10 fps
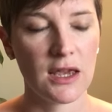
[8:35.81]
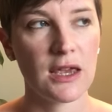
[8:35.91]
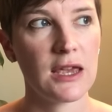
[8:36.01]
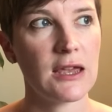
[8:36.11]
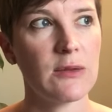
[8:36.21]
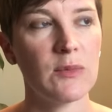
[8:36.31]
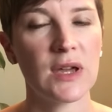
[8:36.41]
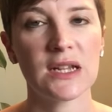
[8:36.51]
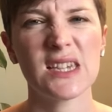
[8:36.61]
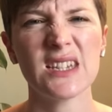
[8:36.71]
And
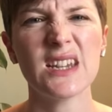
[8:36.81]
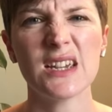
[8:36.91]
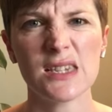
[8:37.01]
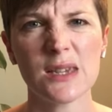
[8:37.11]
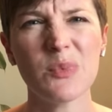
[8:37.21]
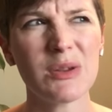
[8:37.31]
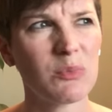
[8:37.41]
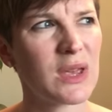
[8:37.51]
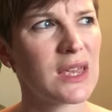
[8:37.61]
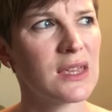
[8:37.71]
I said, "Yeah, it's a
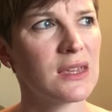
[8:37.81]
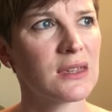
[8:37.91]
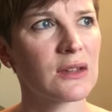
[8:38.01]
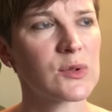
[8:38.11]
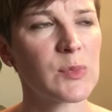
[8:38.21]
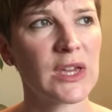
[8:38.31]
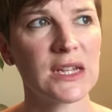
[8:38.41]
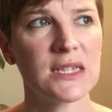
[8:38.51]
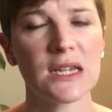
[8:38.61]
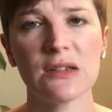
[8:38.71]
bit big. I was
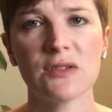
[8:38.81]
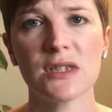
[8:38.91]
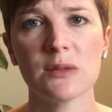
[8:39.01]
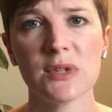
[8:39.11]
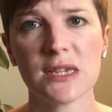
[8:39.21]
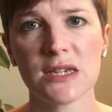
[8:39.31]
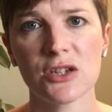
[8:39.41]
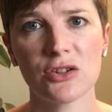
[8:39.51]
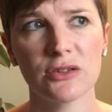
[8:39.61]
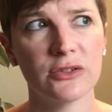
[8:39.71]
planning to give it to my
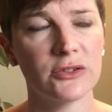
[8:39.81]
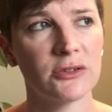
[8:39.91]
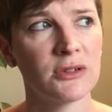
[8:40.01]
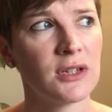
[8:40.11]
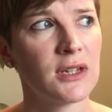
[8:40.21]
sister-in-law,